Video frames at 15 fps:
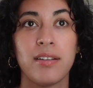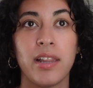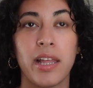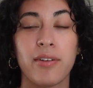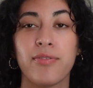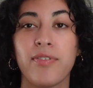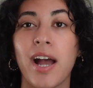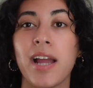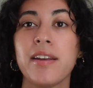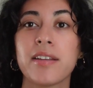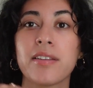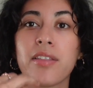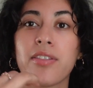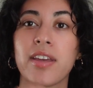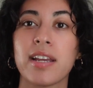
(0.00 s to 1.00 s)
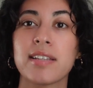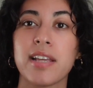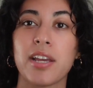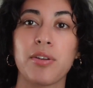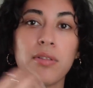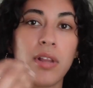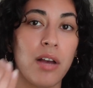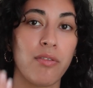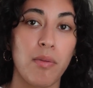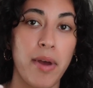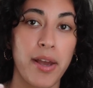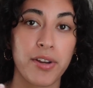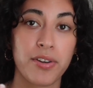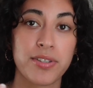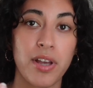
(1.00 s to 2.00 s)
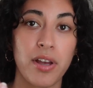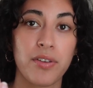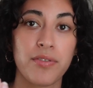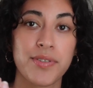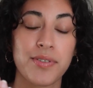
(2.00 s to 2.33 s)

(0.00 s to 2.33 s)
Like finding the things that you love about yourself.